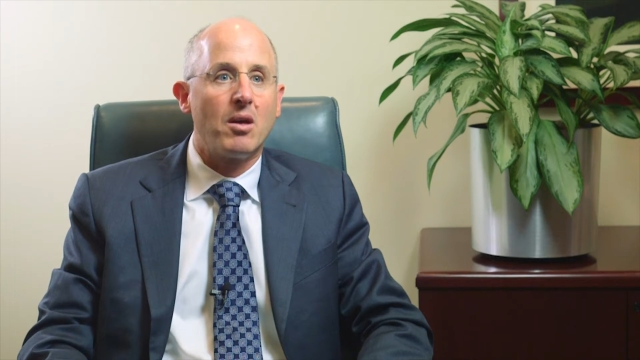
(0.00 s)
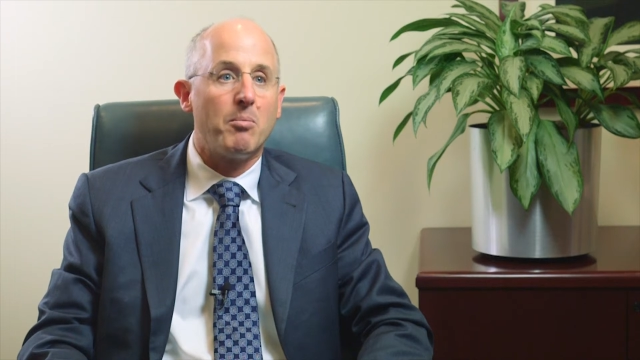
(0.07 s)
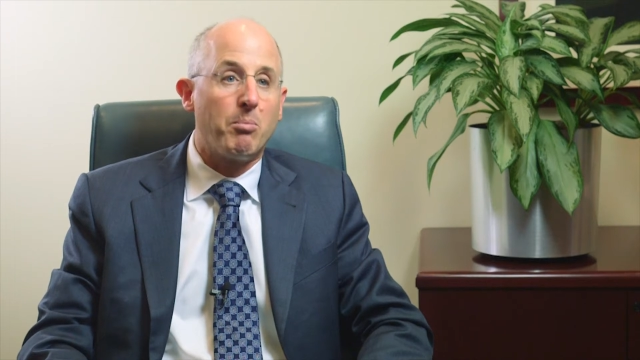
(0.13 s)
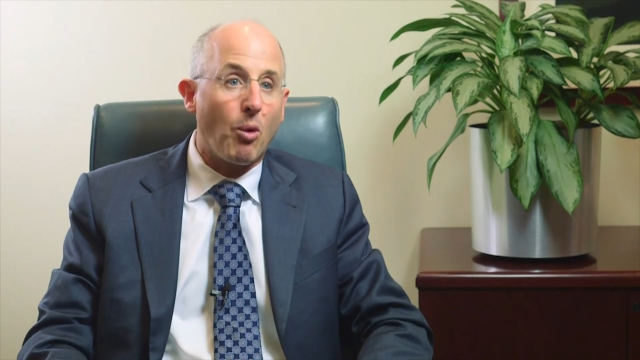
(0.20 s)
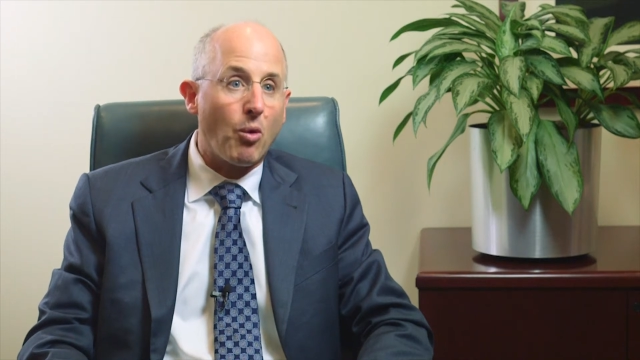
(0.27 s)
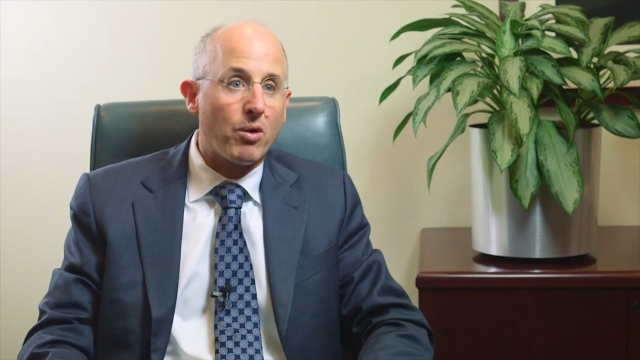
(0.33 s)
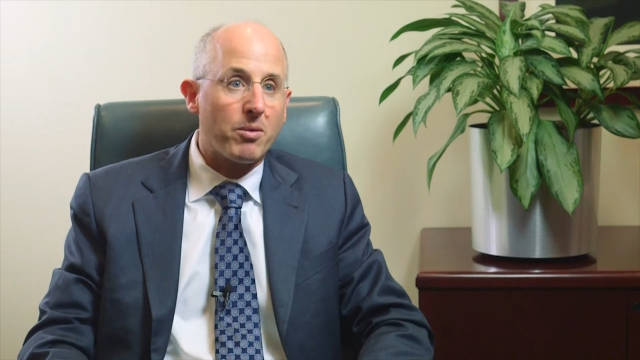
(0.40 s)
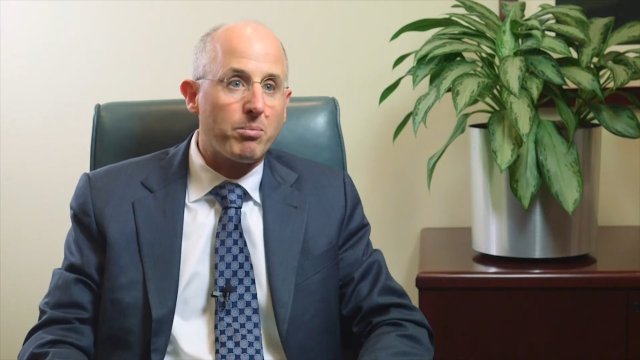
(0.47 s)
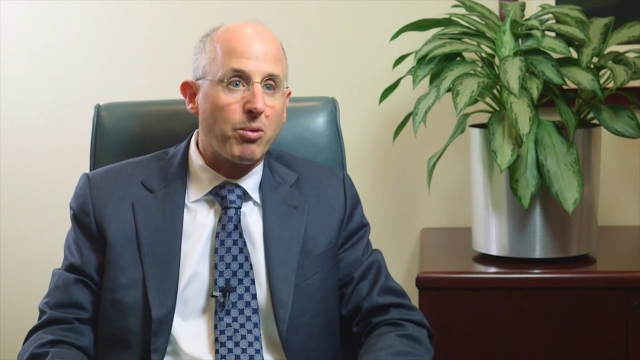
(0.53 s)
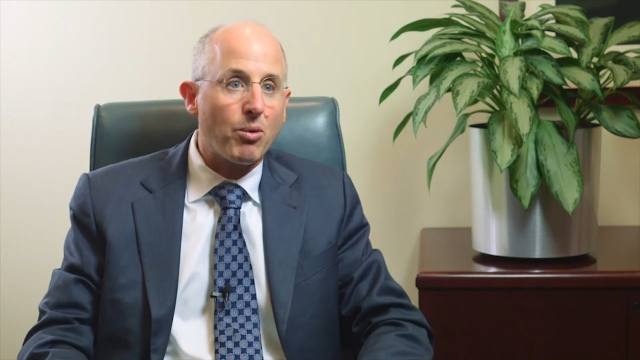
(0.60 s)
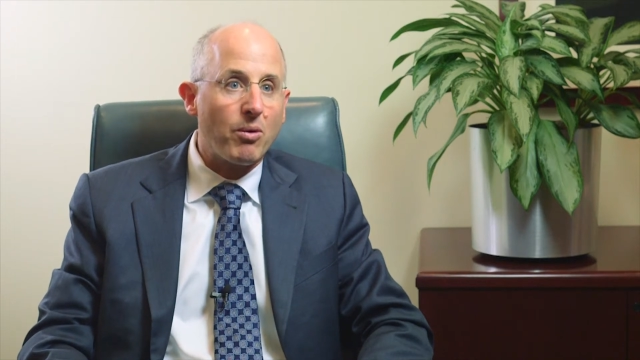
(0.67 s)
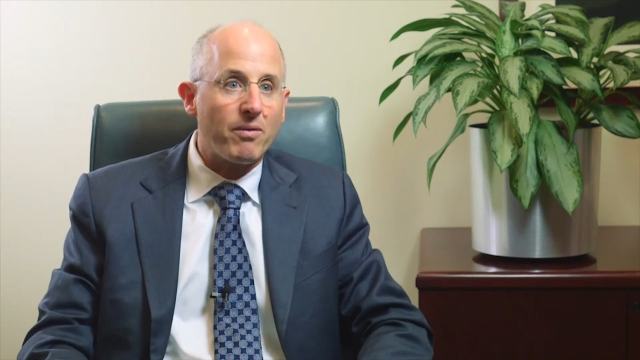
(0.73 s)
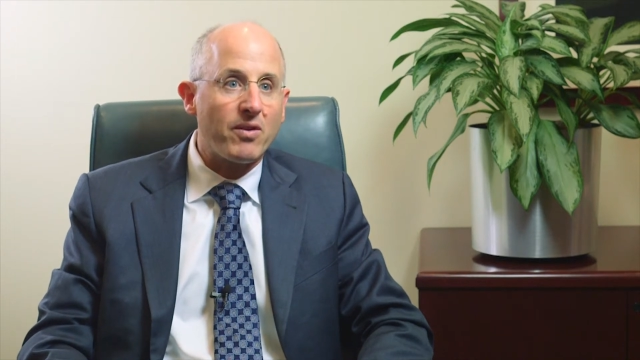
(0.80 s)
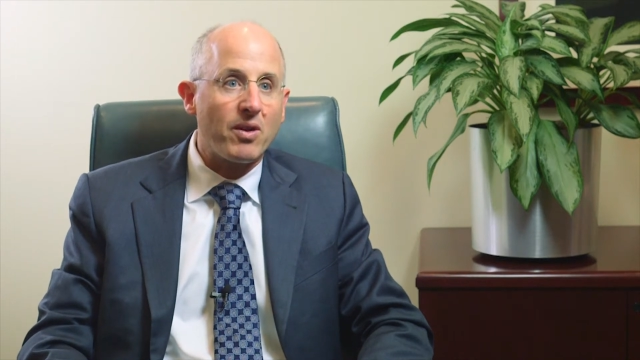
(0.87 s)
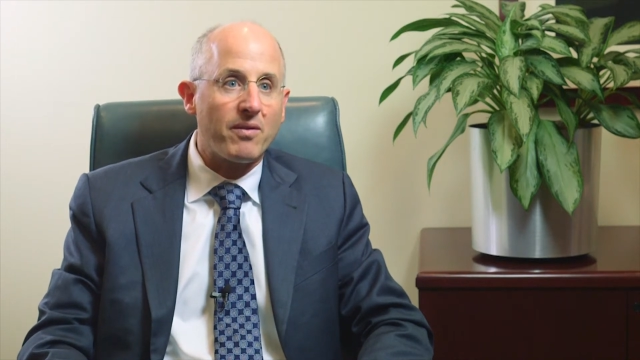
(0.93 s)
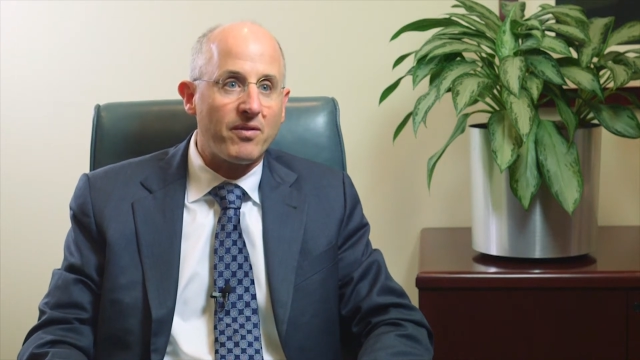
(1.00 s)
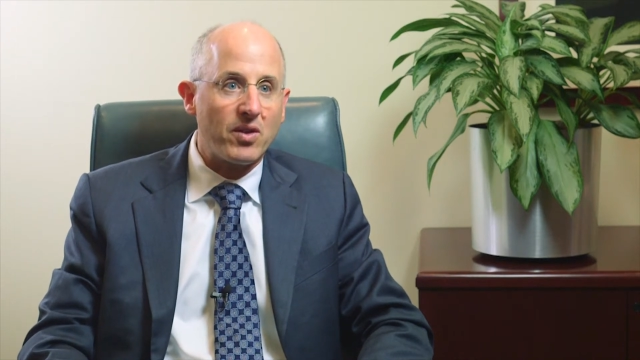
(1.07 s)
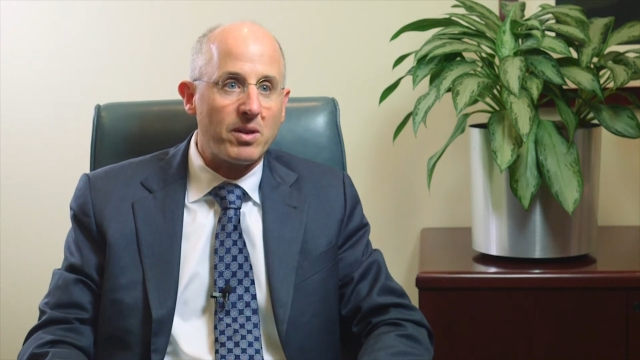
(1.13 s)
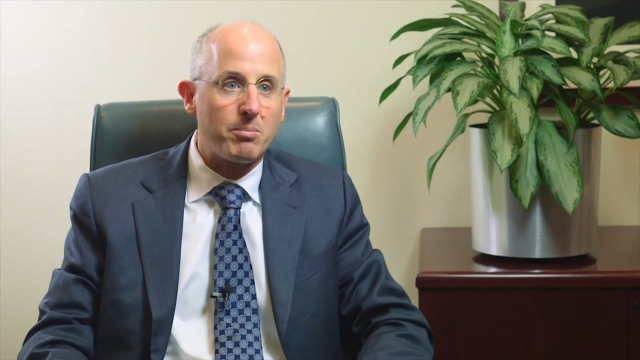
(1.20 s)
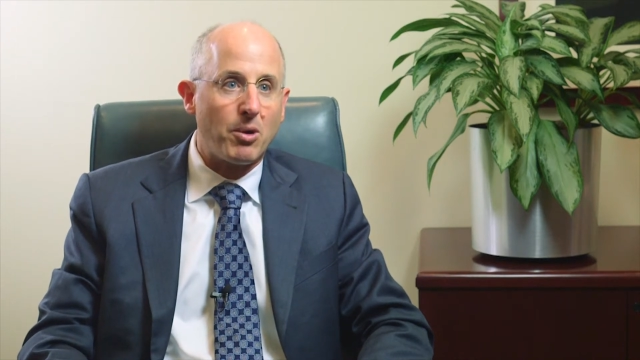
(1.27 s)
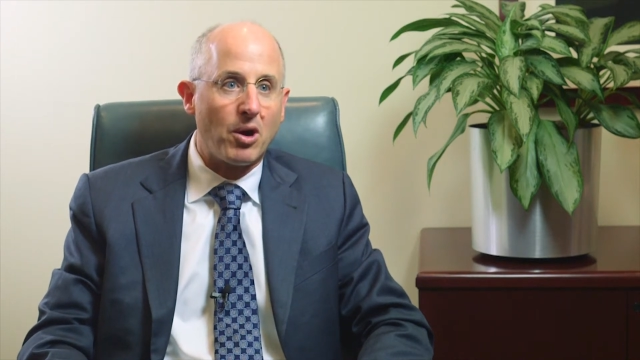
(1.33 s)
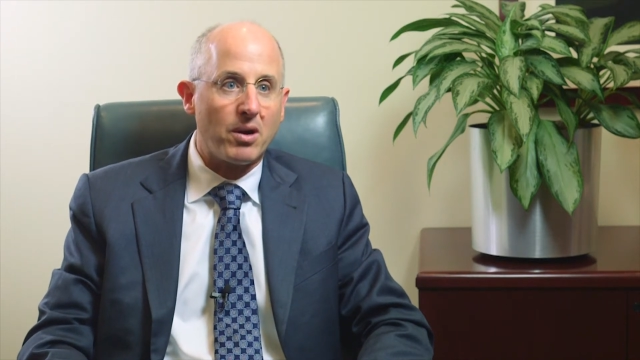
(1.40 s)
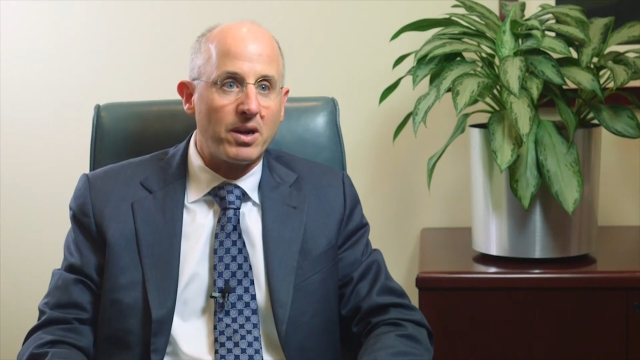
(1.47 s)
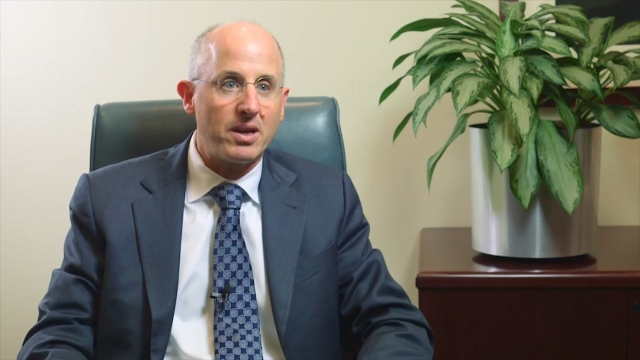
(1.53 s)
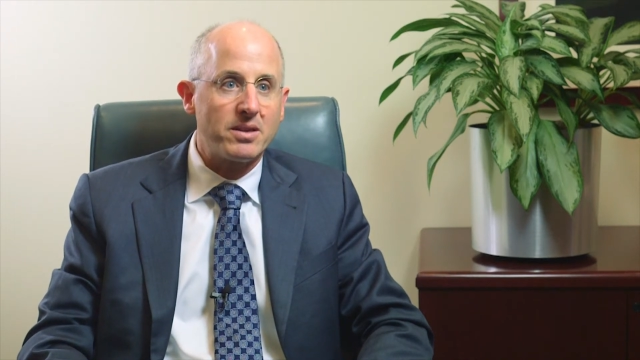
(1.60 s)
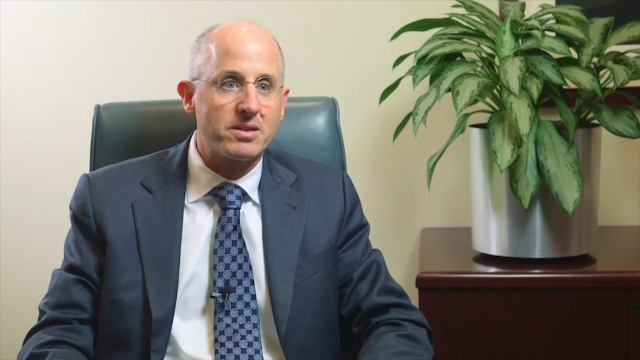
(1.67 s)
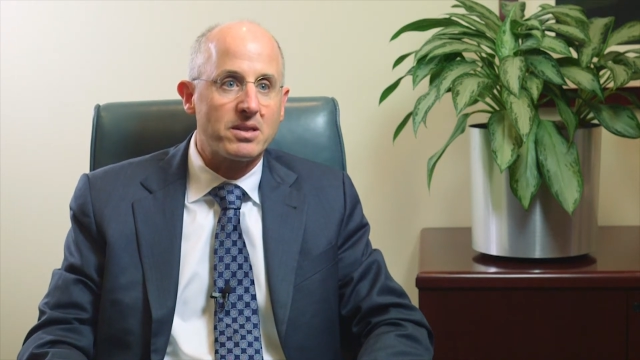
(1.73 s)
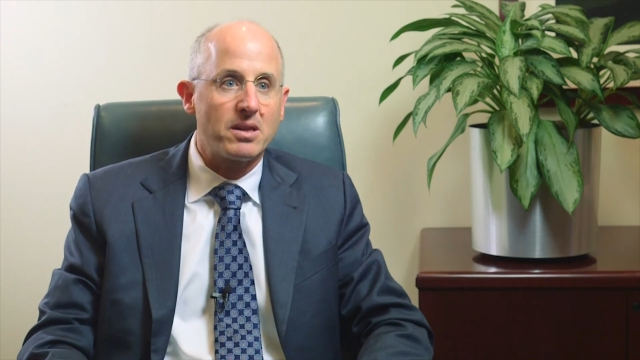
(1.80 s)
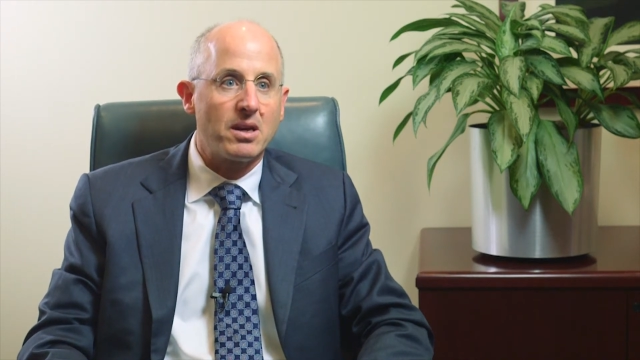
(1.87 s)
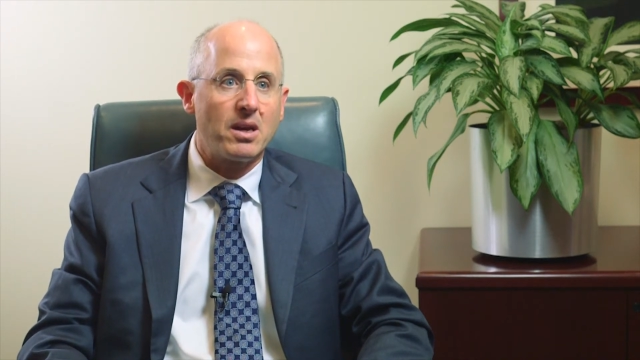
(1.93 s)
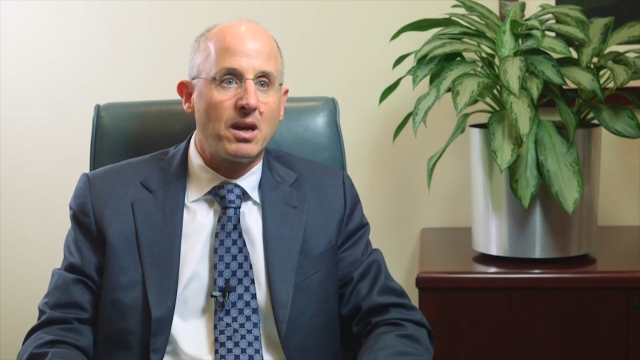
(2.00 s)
board approval for the parties,